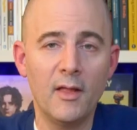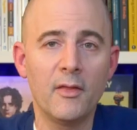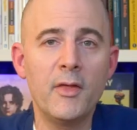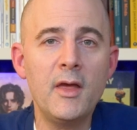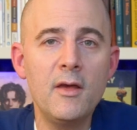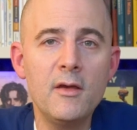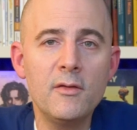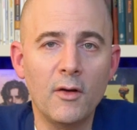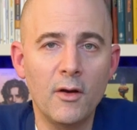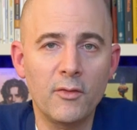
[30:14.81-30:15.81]

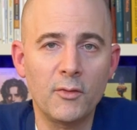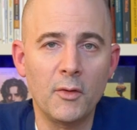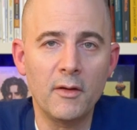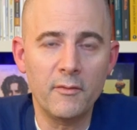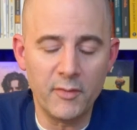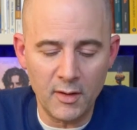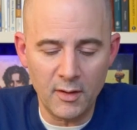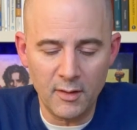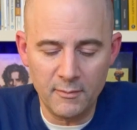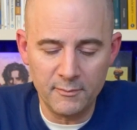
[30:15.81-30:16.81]
These are sort of
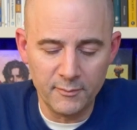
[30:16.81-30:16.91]
the